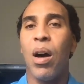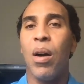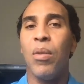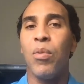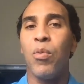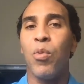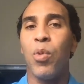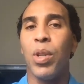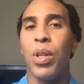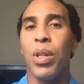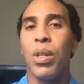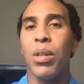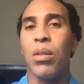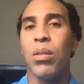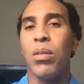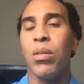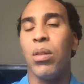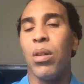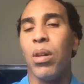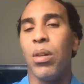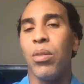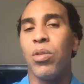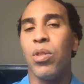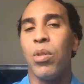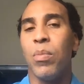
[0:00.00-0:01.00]
when you
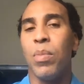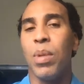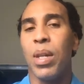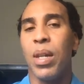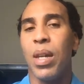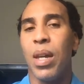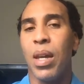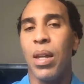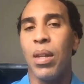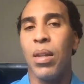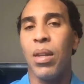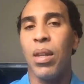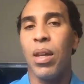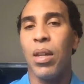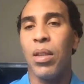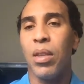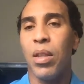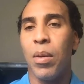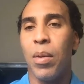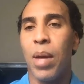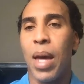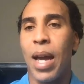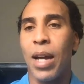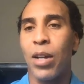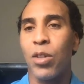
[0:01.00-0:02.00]
know to begin the,
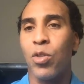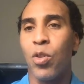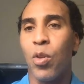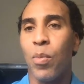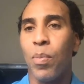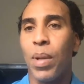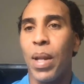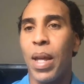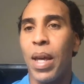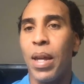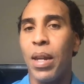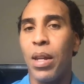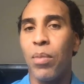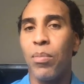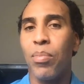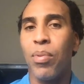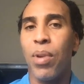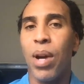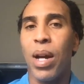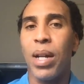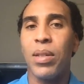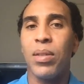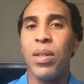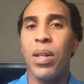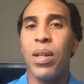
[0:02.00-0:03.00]
the actual planning
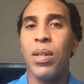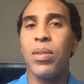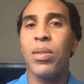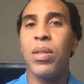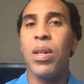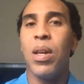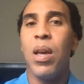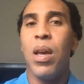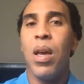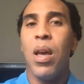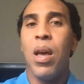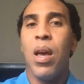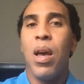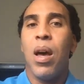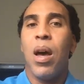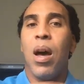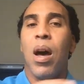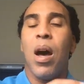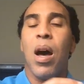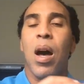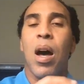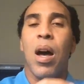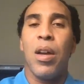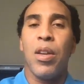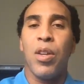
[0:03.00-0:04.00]
process?
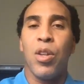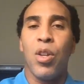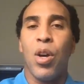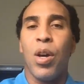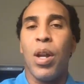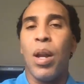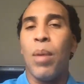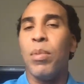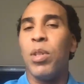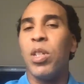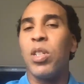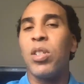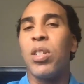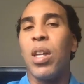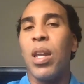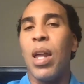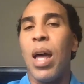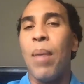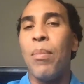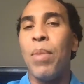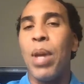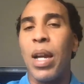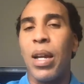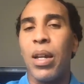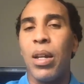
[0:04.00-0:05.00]
Uh, you know, I'm just gonna,
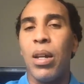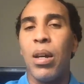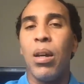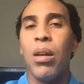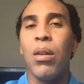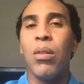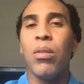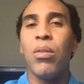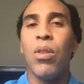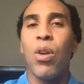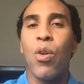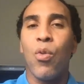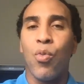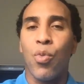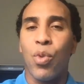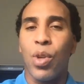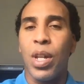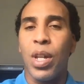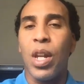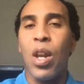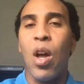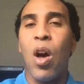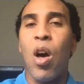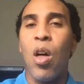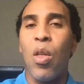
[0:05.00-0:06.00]
I'm not gonna, you know,
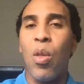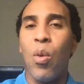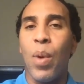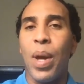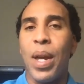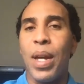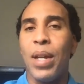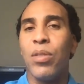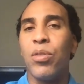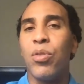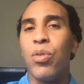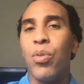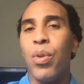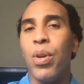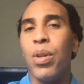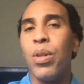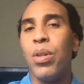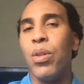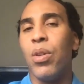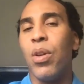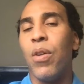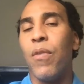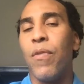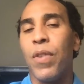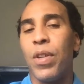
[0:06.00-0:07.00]
get all the way into it,
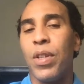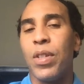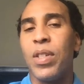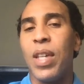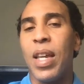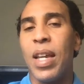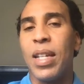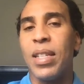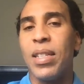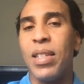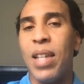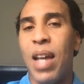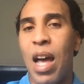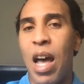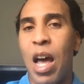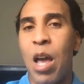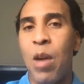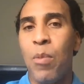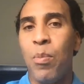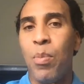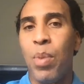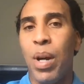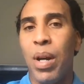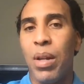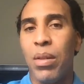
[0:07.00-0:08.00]
you know, for the sake of
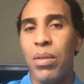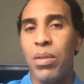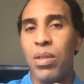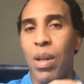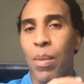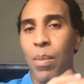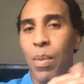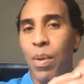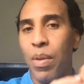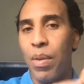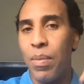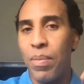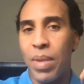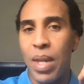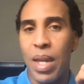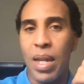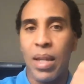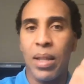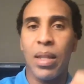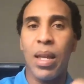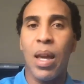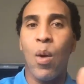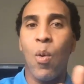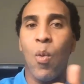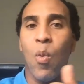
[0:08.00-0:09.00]
time. But some of them
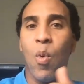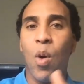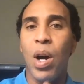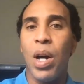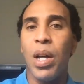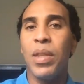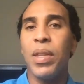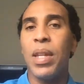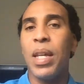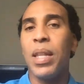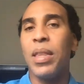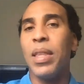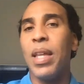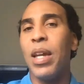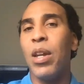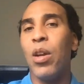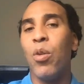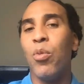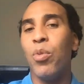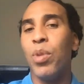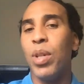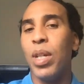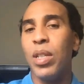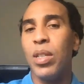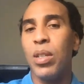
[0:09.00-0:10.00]
think that one that they
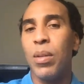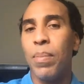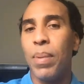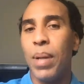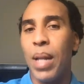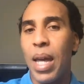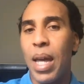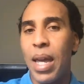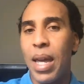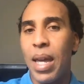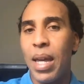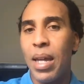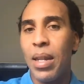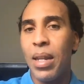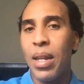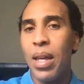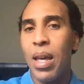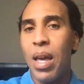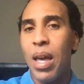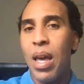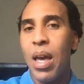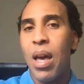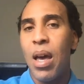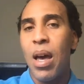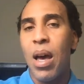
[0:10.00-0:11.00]
don't need to plan.
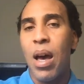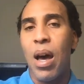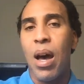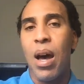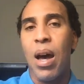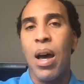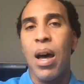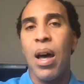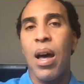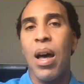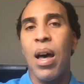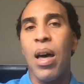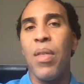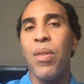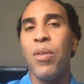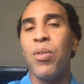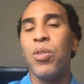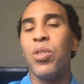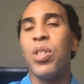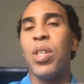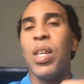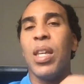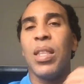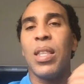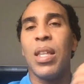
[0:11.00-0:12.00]
Uh,
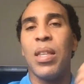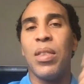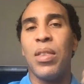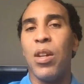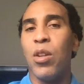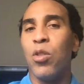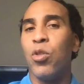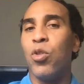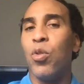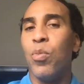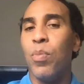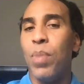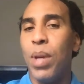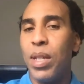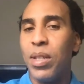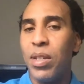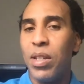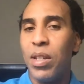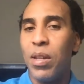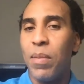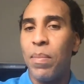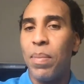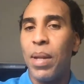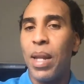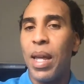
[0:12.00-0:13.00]
others think that they're too busy
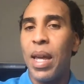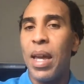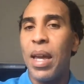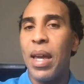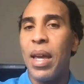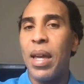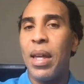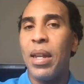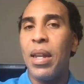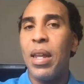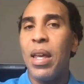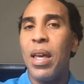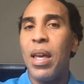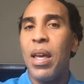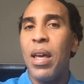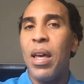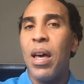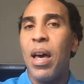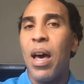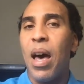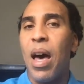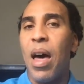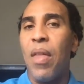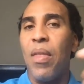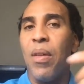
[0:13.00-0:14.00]
to plan.
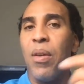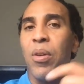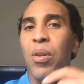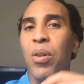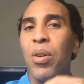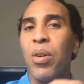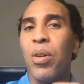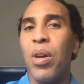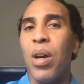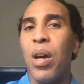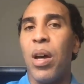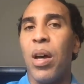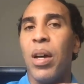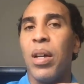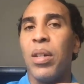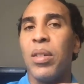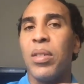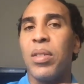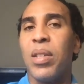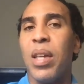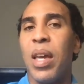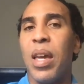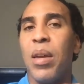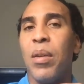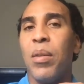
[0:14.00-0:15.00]
Other uh,
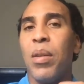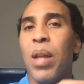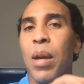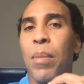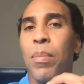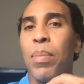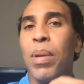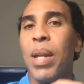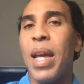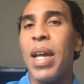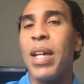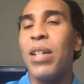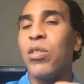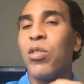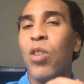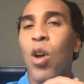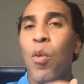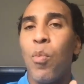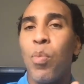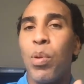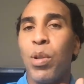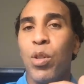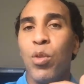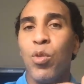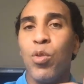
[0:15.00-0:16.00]
say like plans
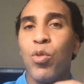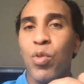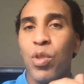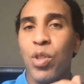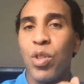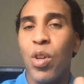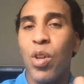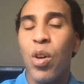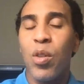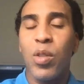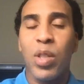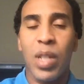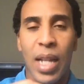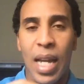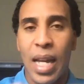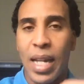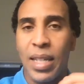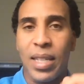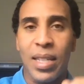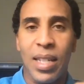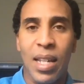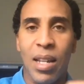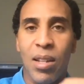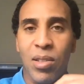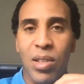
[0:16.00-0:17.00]
don't produce results. I gotta
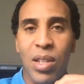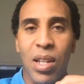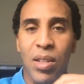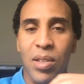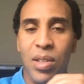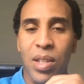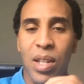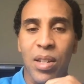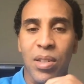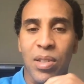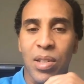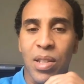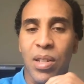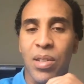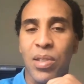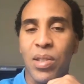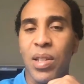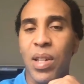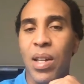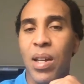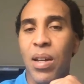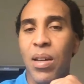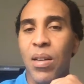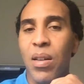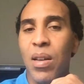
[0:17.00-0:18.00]
sell, sell, sell, sell,
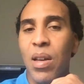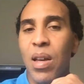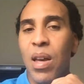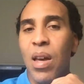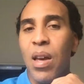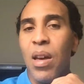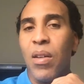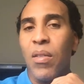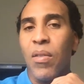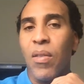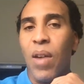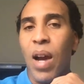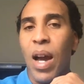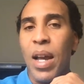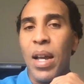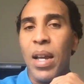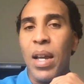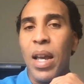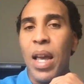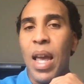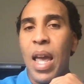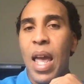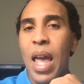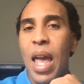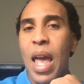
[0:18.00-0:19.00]
sell, right?
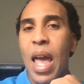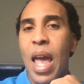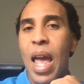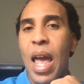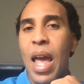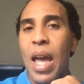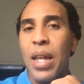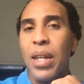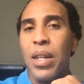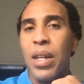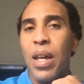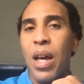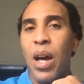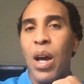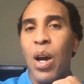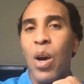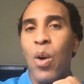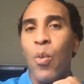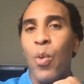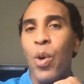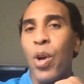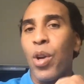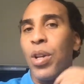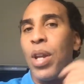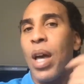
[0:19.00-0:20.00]
And uh,
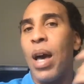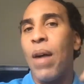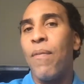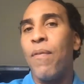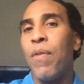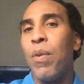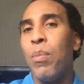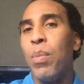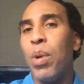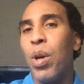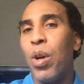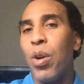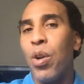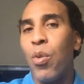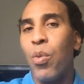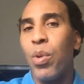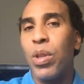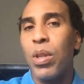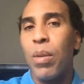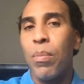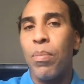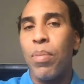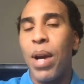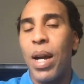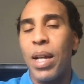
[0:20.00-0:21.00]
we're not familiar with
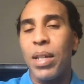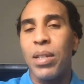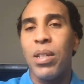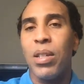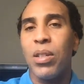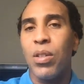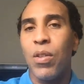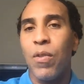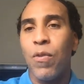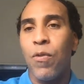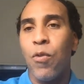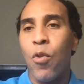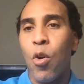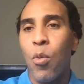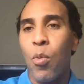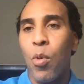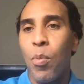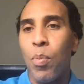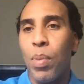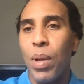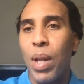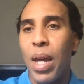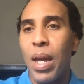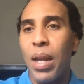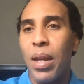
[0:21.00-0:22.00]
the process of formal
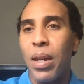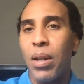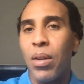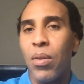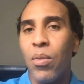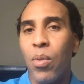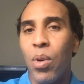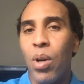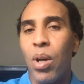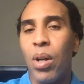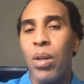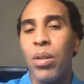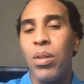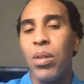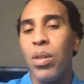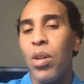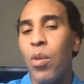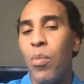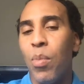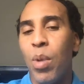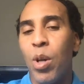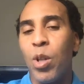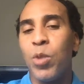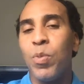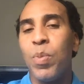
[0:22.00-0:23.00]
planning. Well, you know,
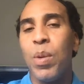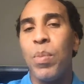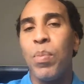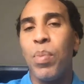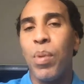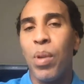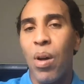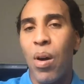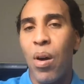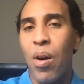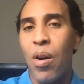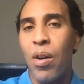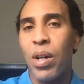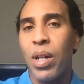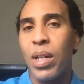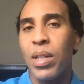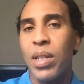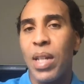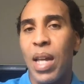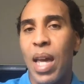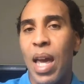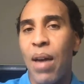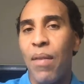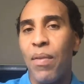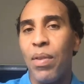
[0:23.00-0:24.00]
most people aren't because
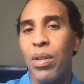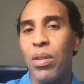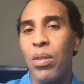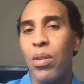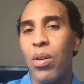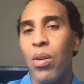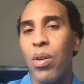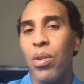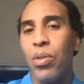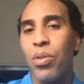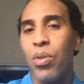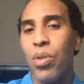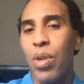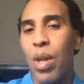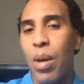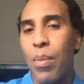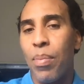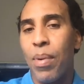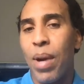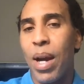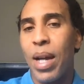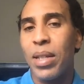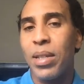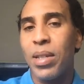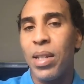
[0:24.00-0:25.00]
they haven't gone through that
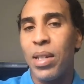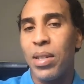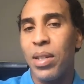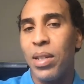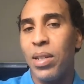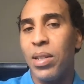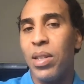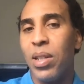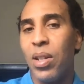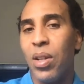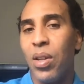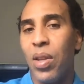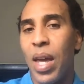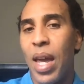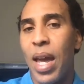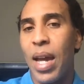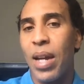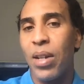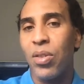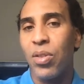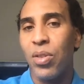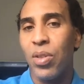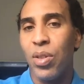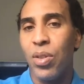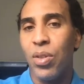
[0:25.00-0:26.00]
process until they
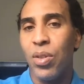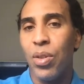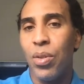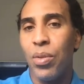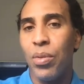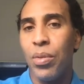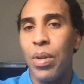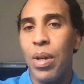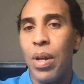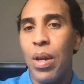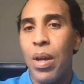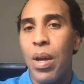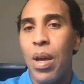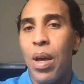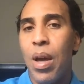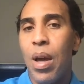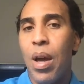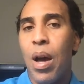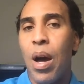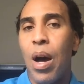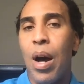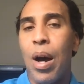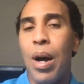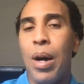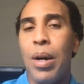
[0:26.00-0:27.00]
actually do.
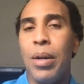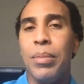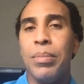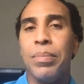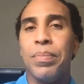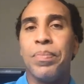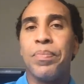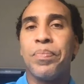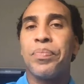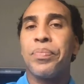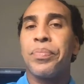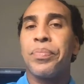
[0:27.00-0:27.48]
Um,